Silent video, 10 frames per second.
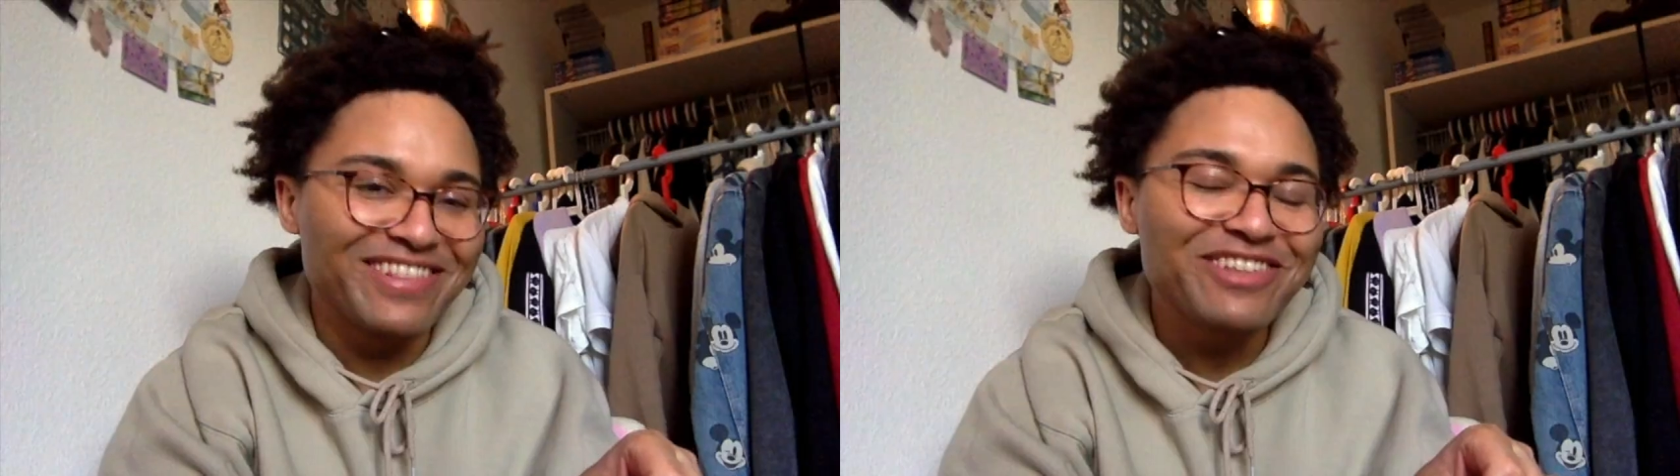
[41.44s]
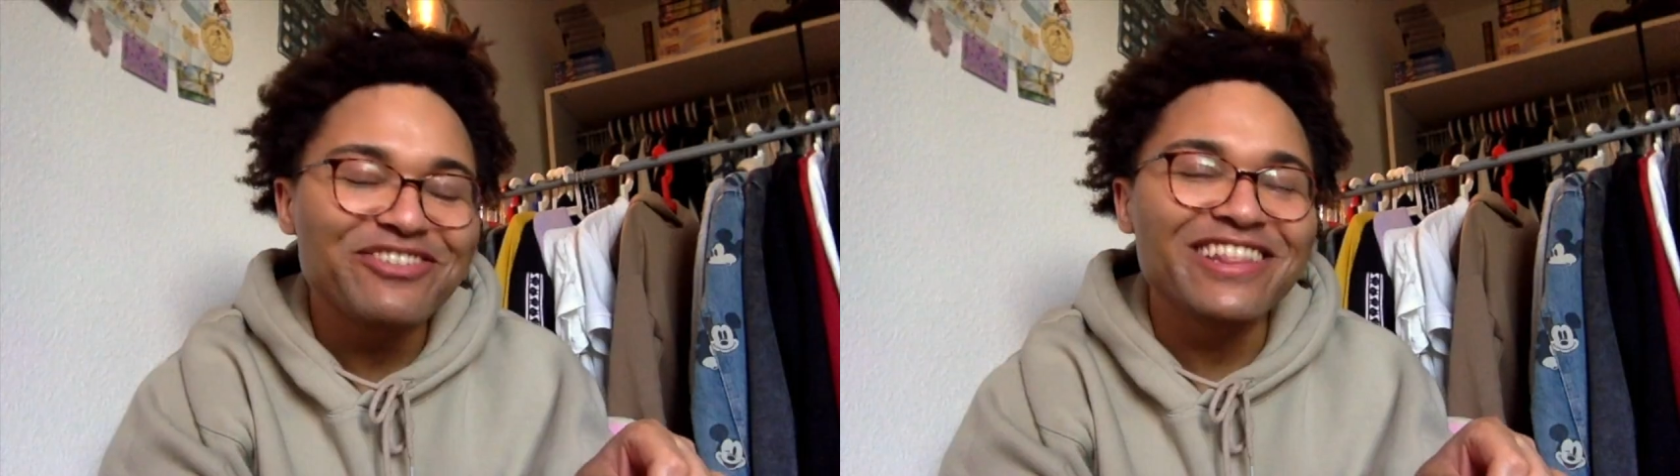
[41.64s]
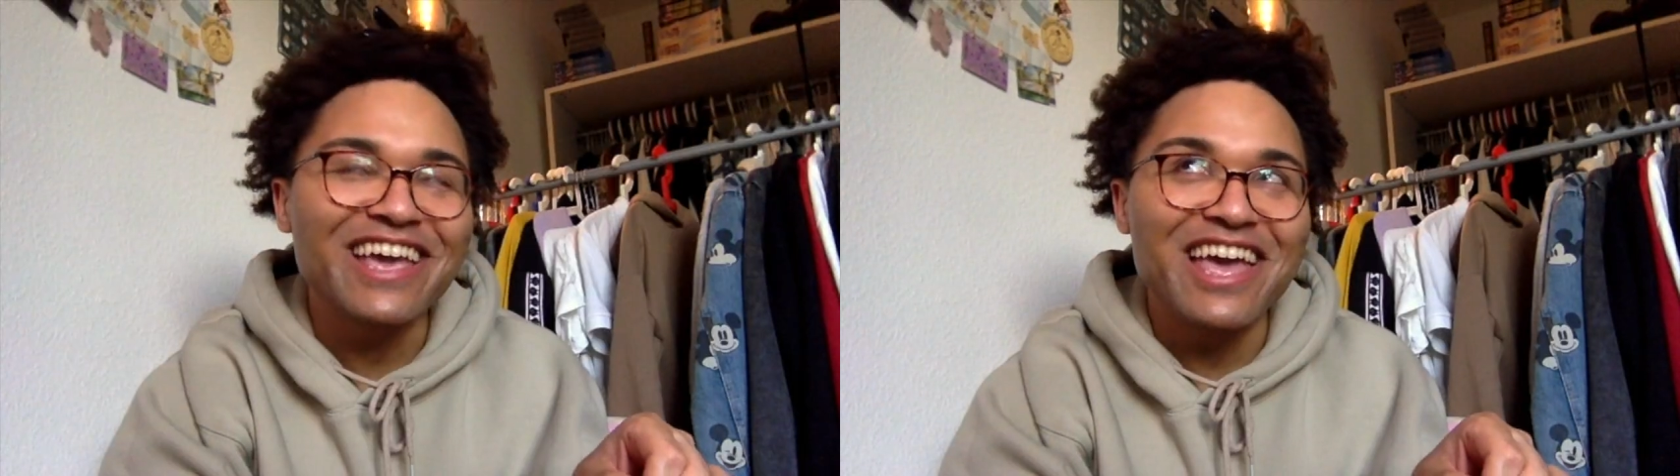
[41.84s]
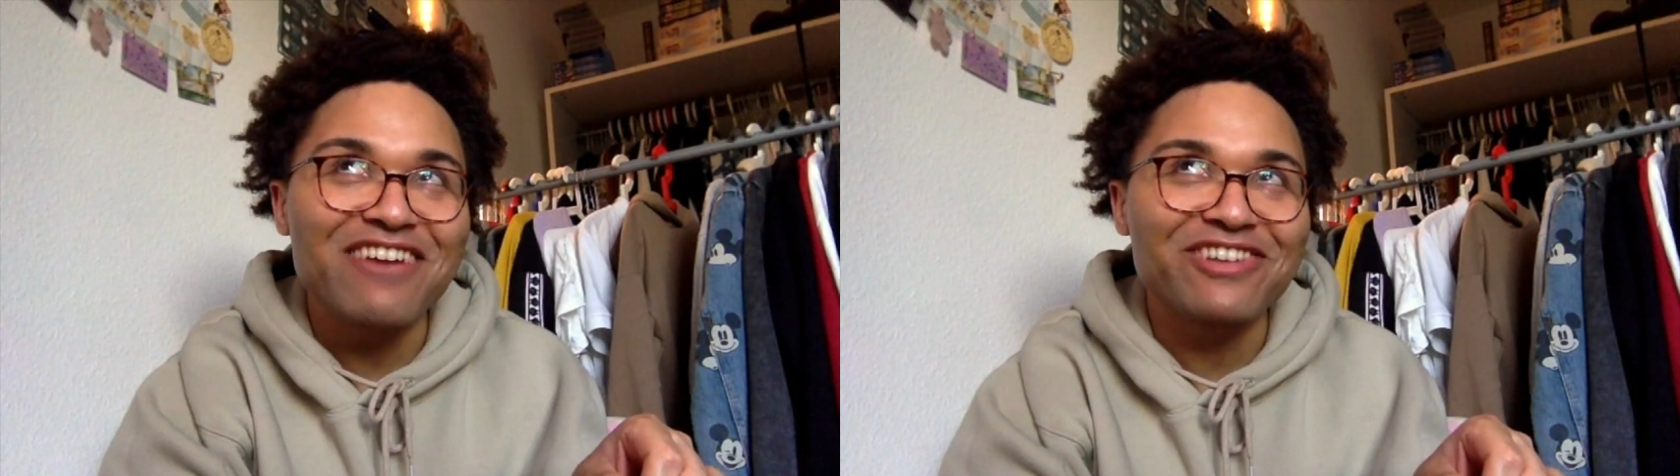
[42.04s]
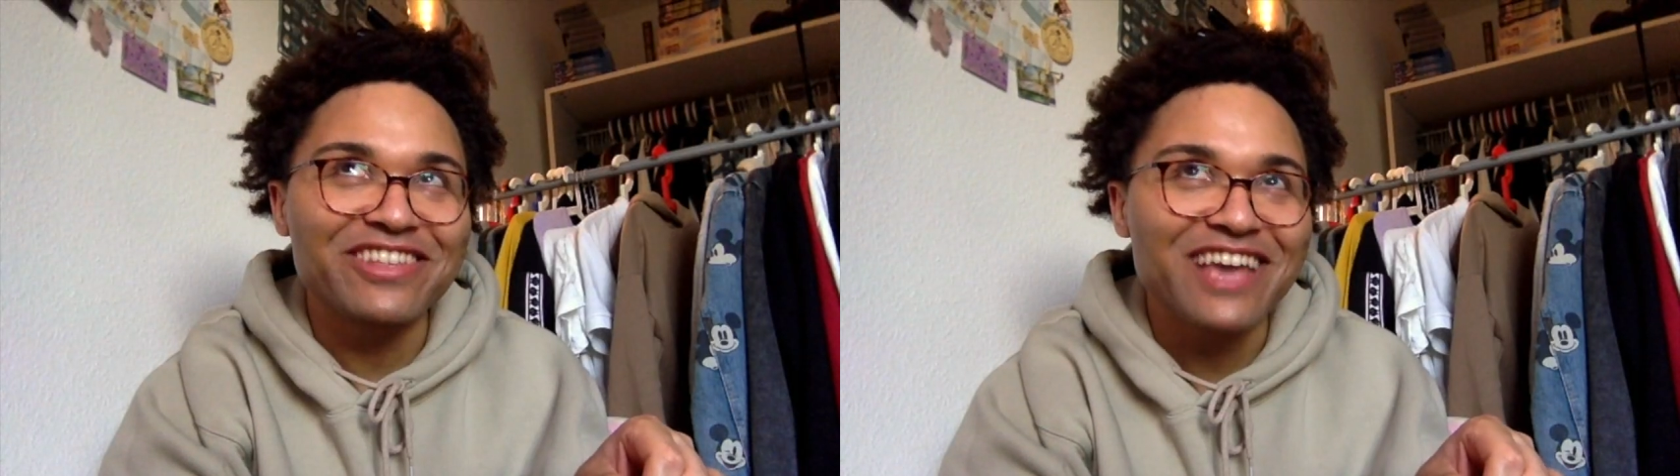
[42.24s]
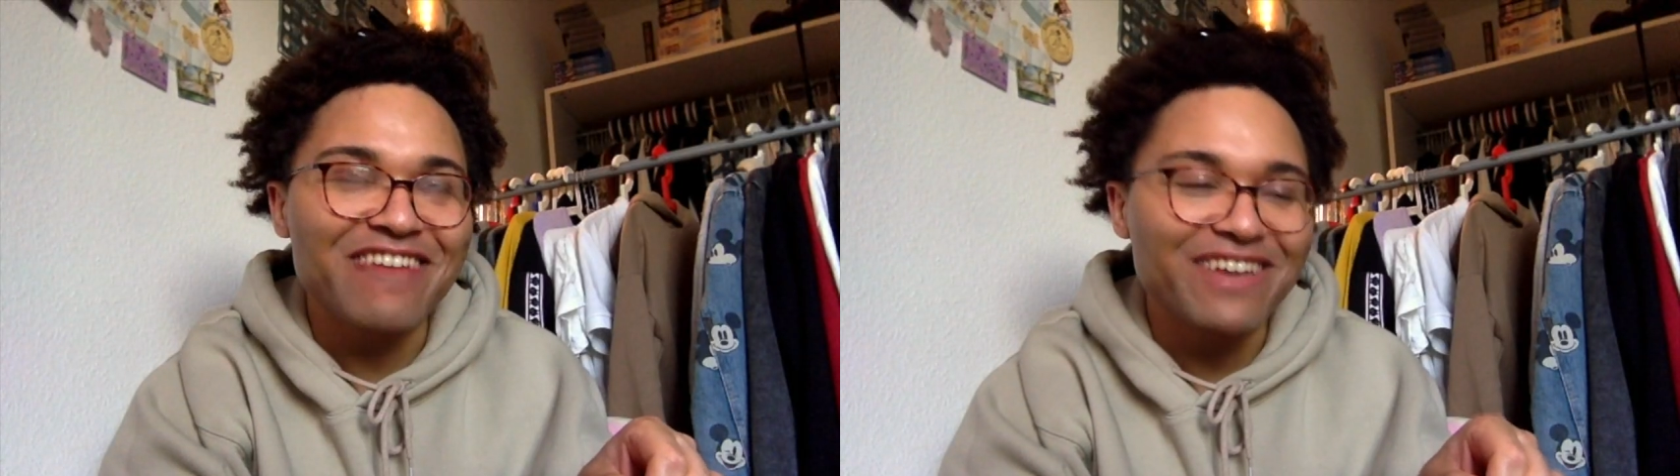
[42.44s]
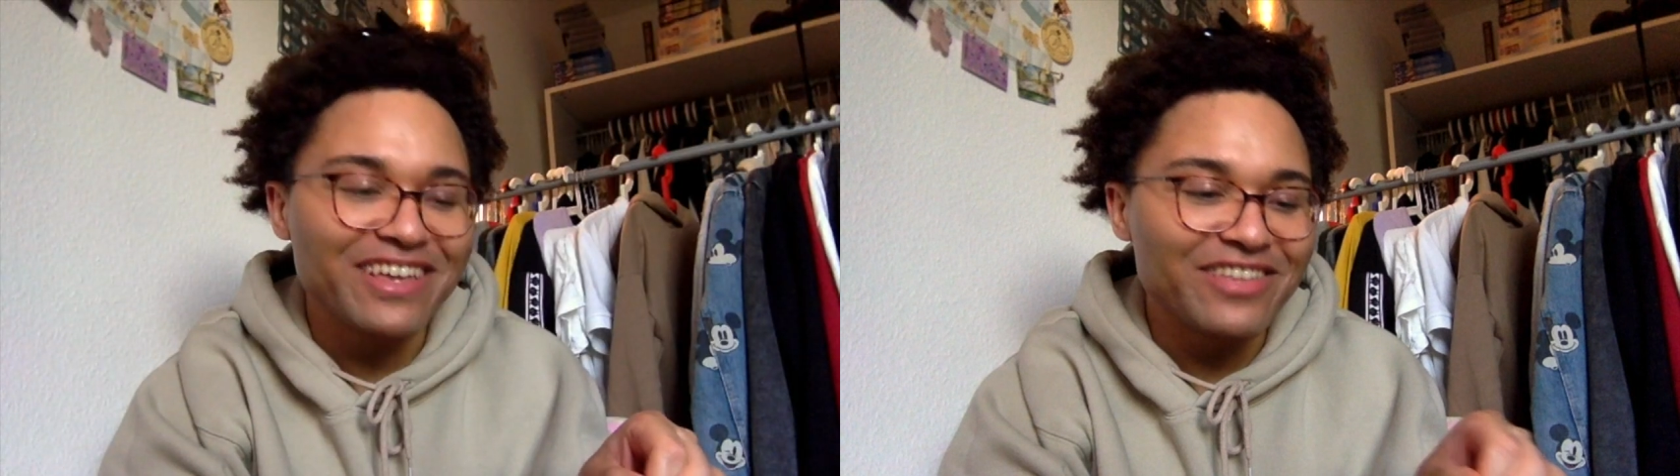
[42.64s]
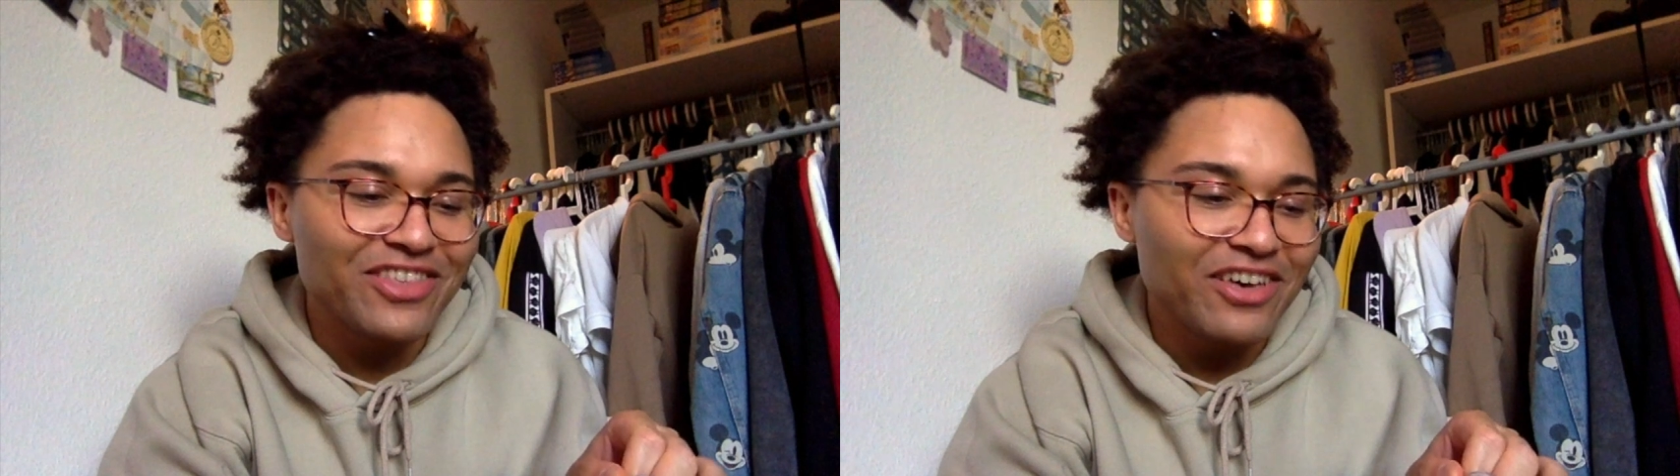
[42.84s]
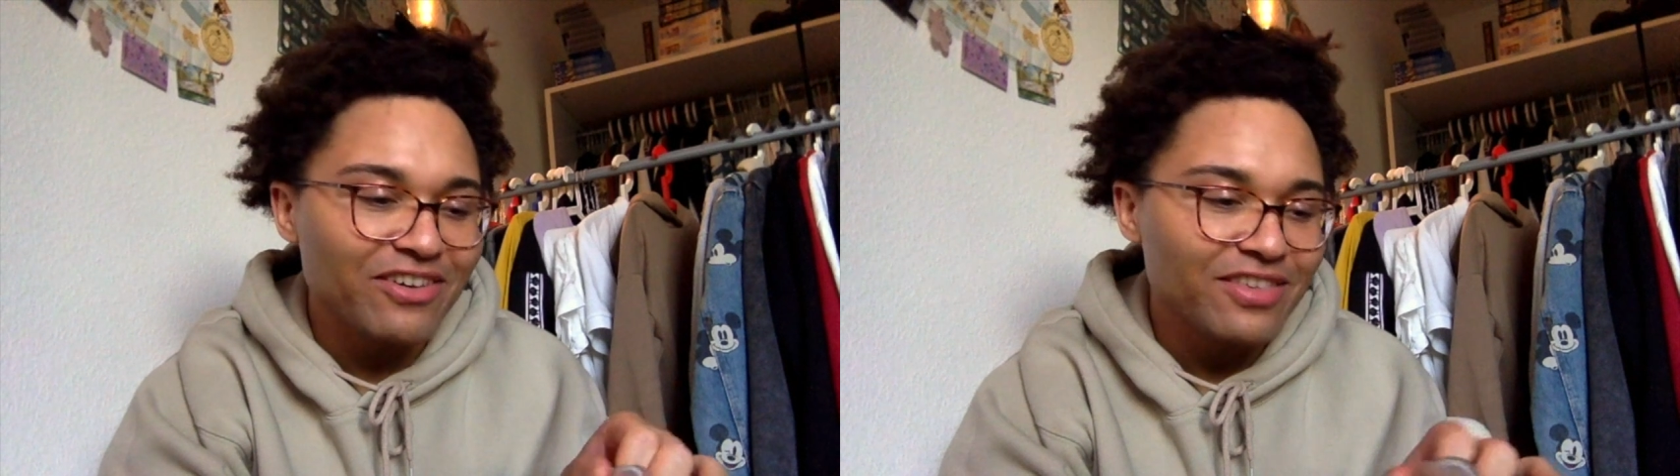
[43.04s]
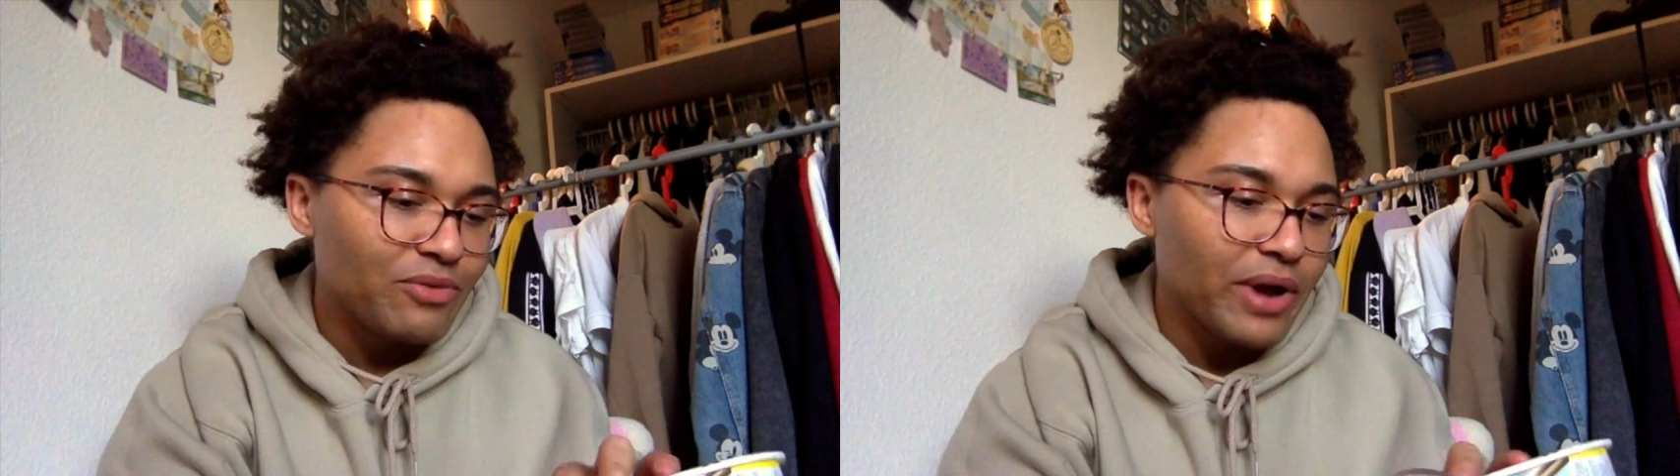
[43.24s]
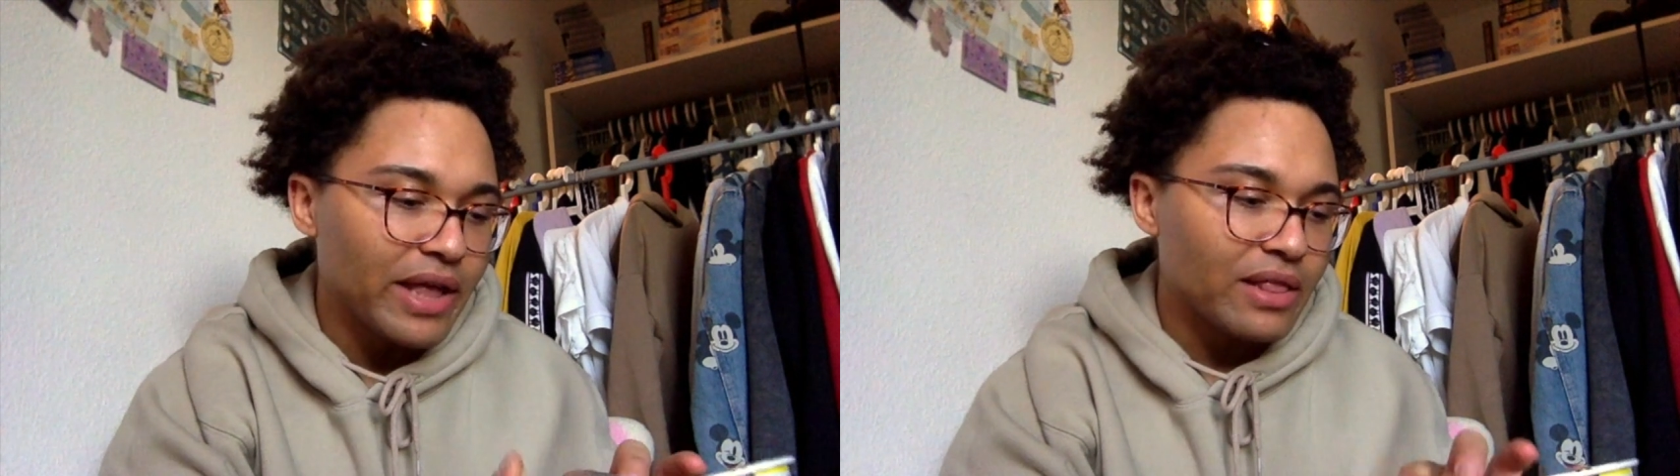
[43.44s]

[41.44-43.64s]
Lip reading: literally every time I eat those. Wait,